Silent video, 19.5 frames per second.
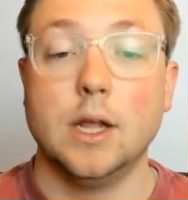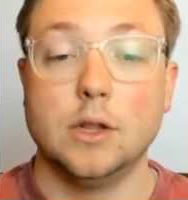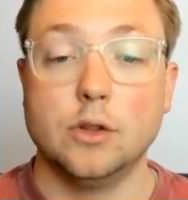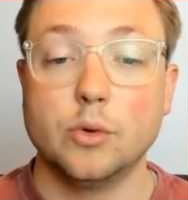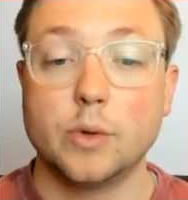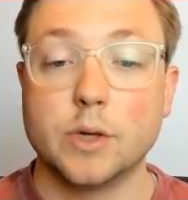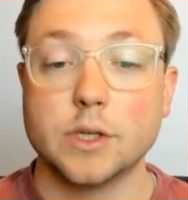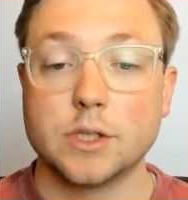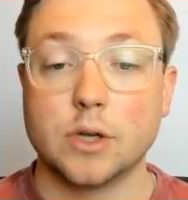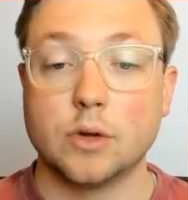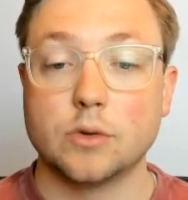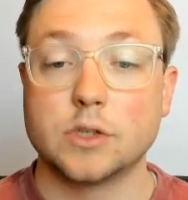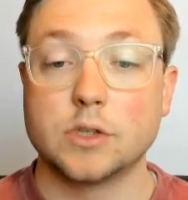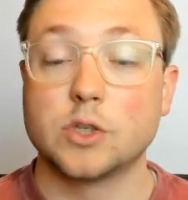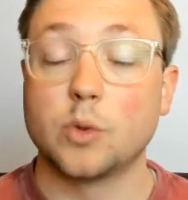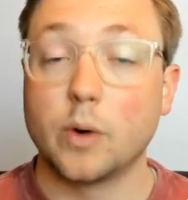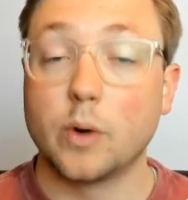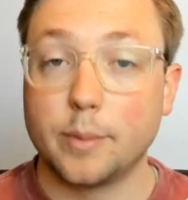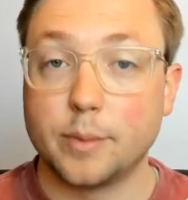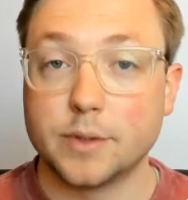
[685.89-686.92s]
Lucas owns
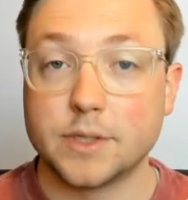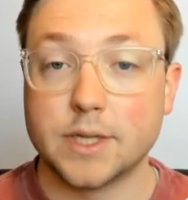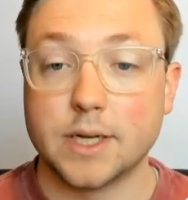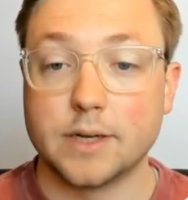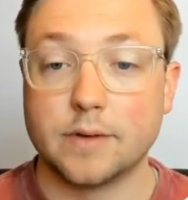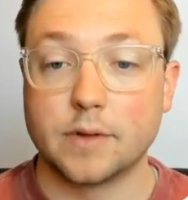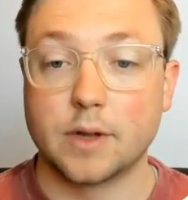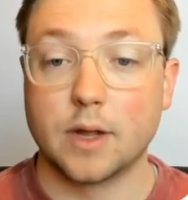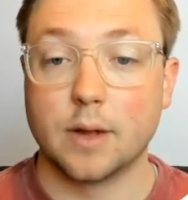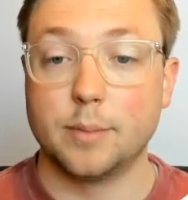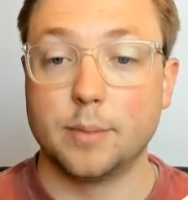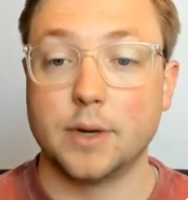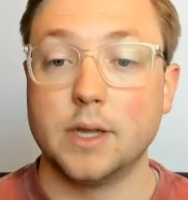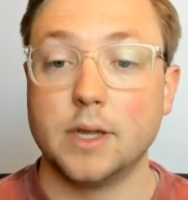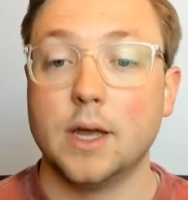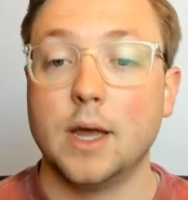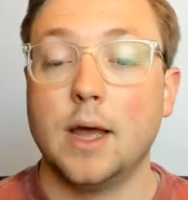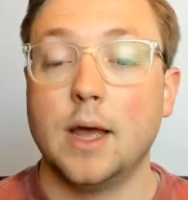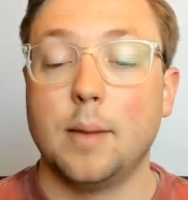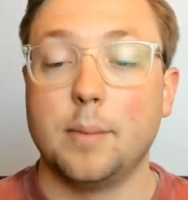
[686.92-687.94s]
20% of the company,